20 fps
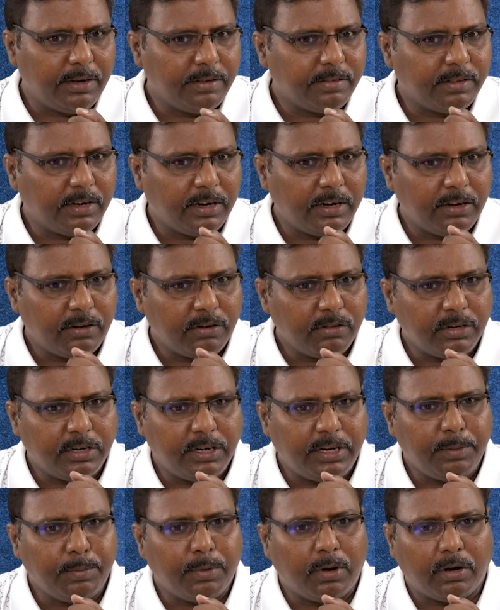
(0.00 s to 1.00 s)
is that the
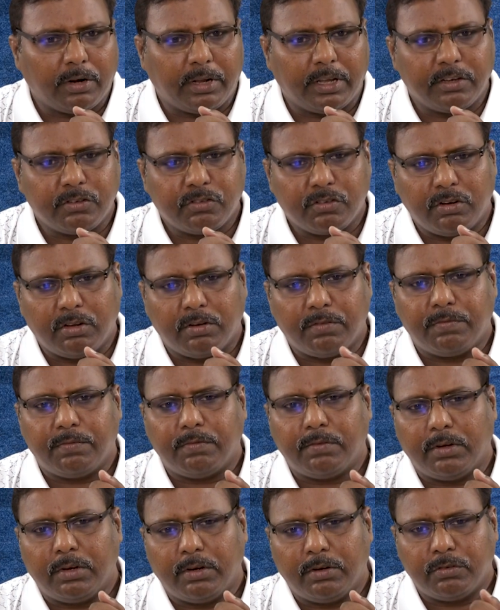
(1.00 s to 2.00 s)
demarcation
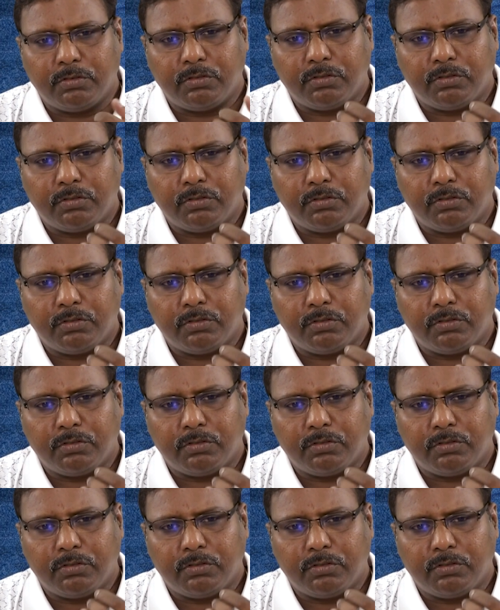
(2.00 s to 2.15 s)
of